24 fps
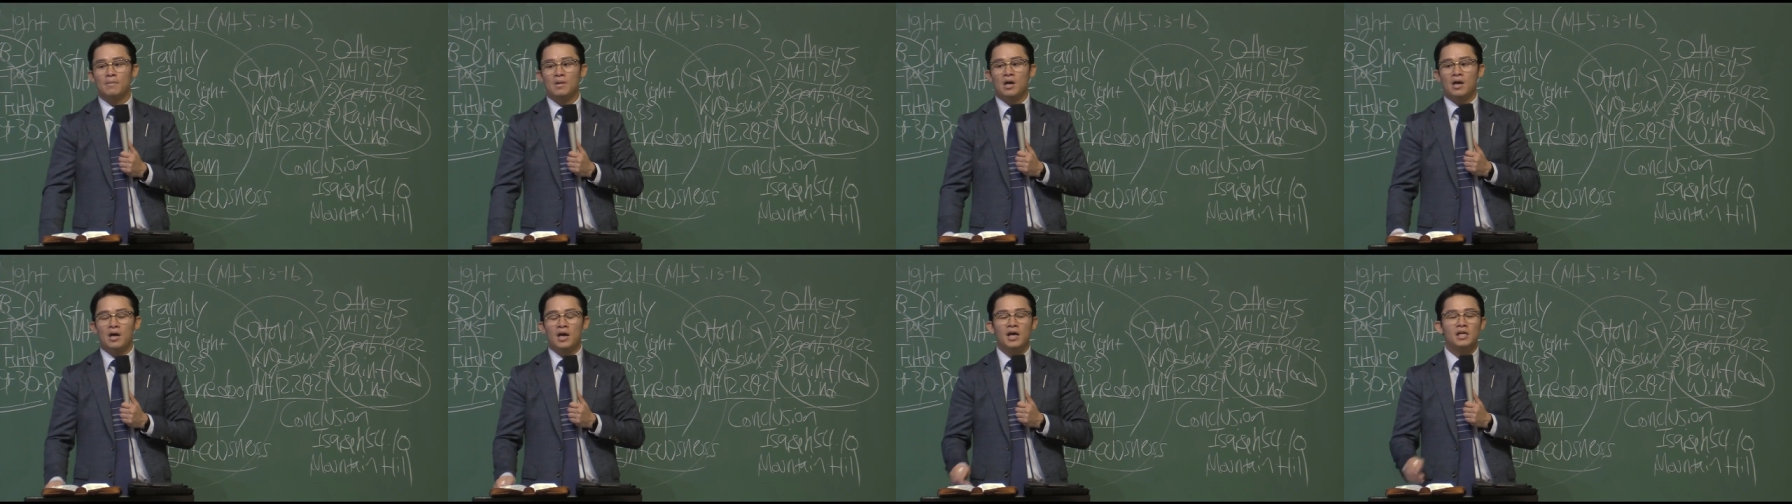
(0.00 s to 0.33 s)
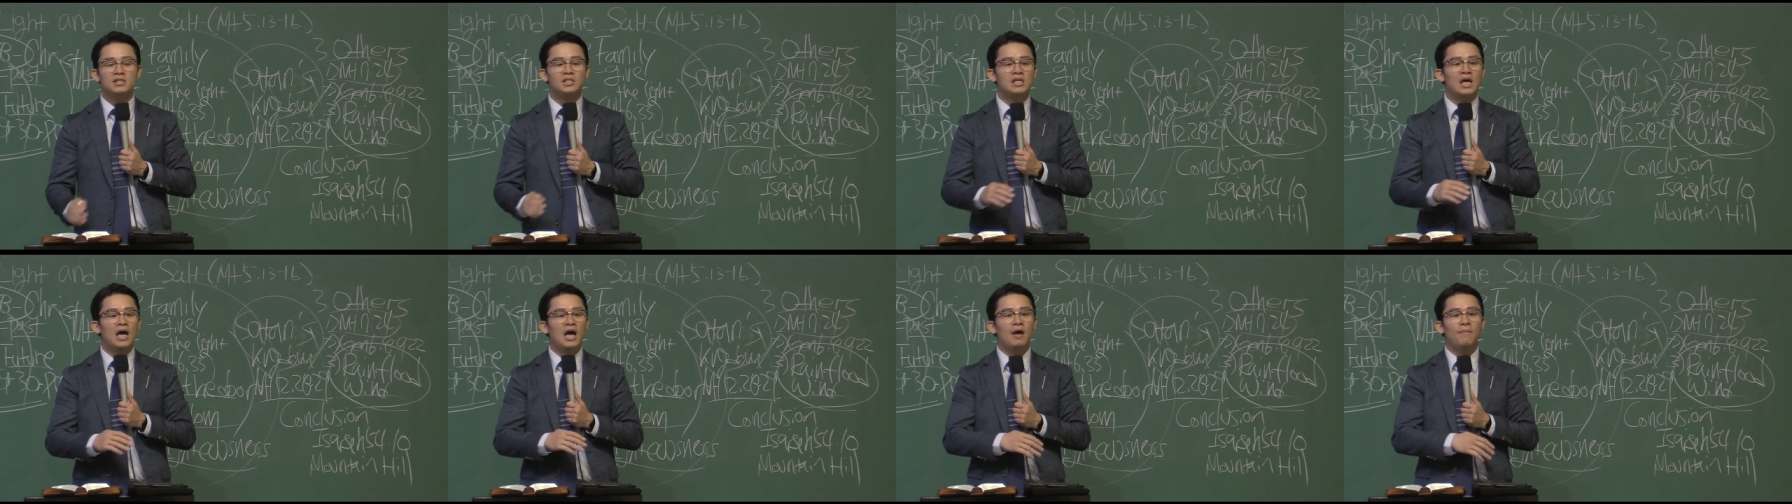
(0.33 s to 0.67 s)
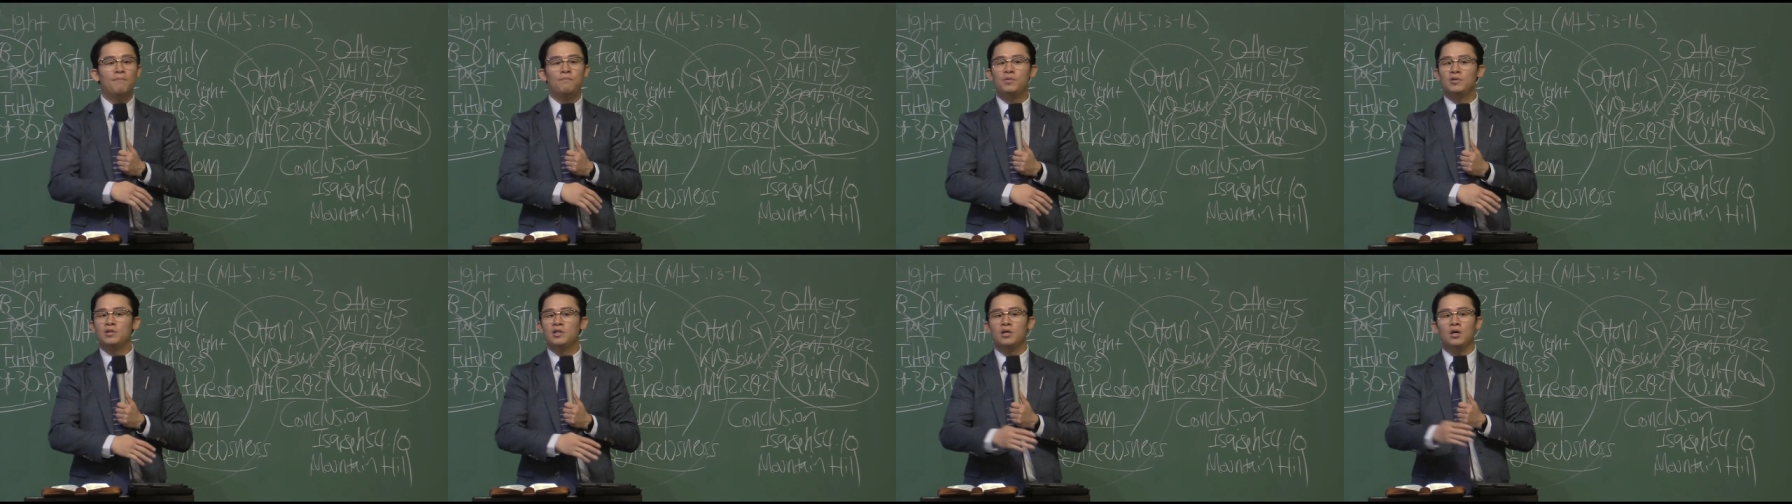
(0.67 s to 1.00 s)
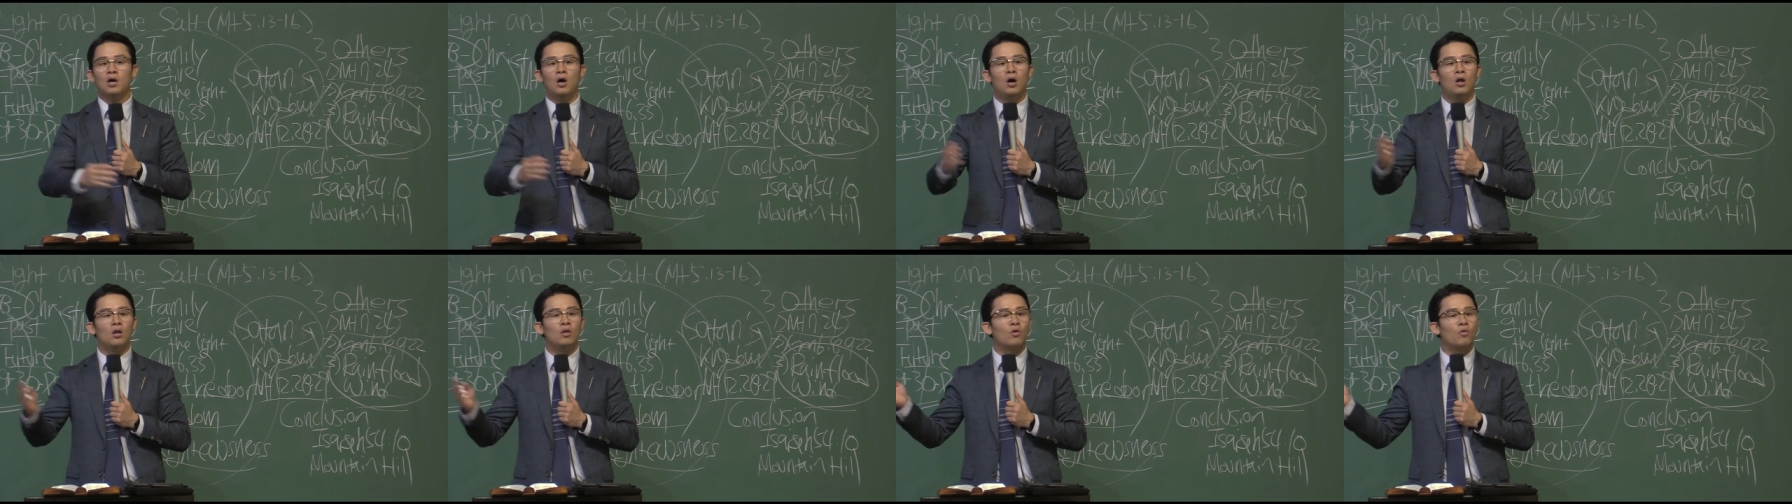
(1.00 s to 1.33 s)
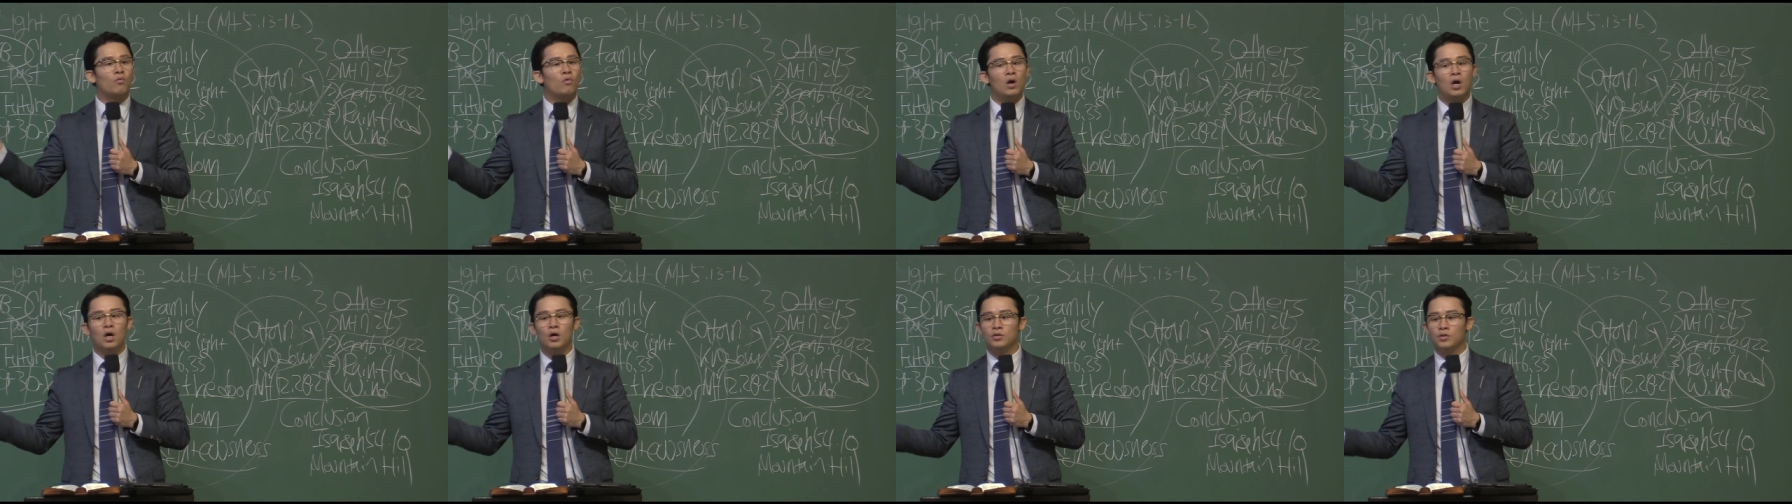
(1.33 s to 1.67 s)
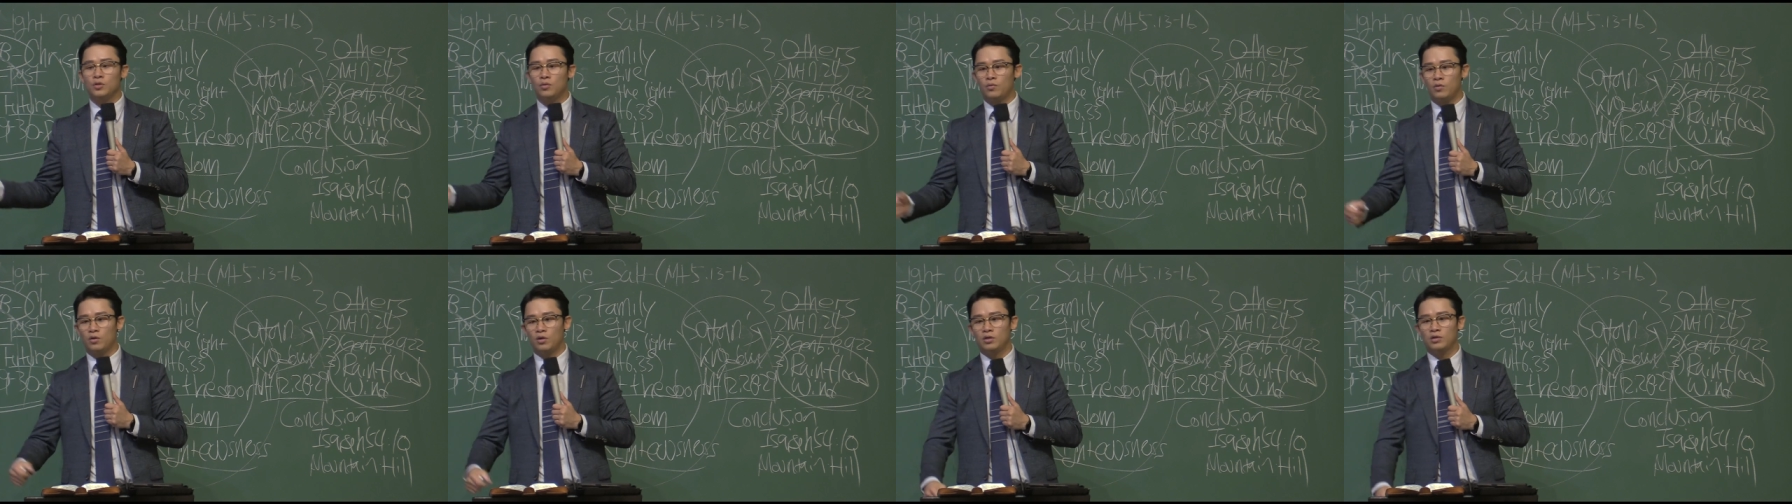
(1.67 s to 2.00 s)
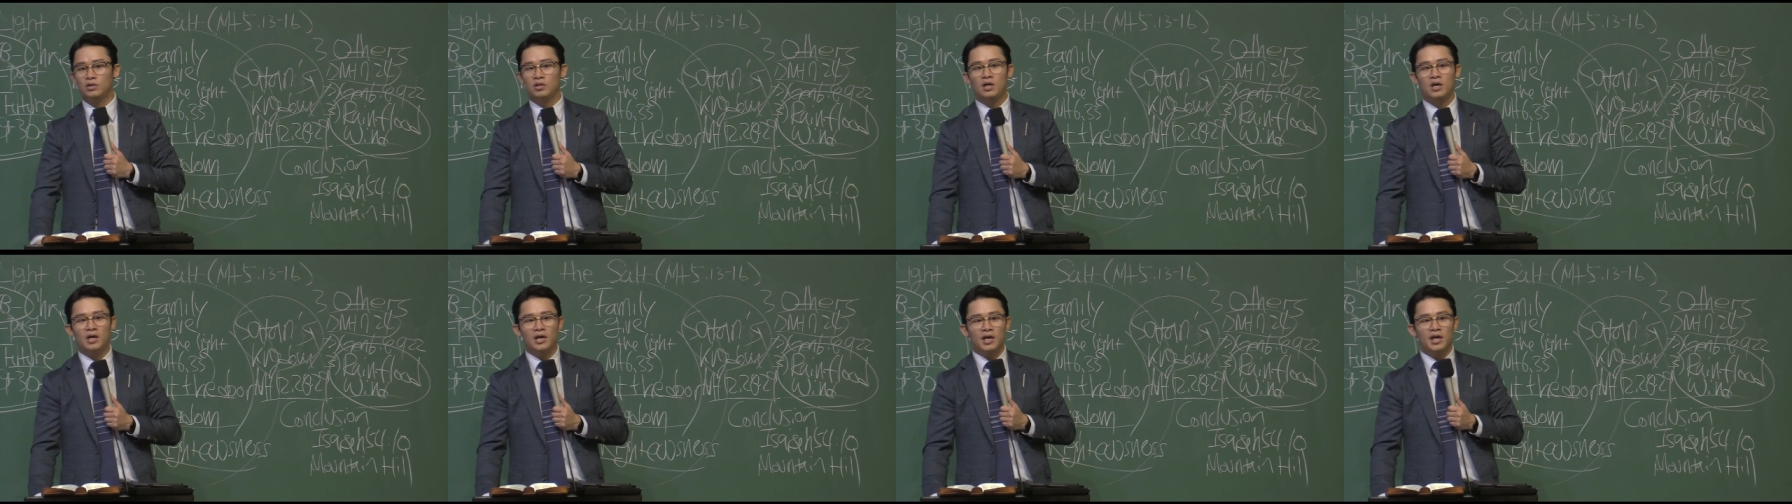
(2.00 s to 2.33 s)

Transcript: It's happening all around the world.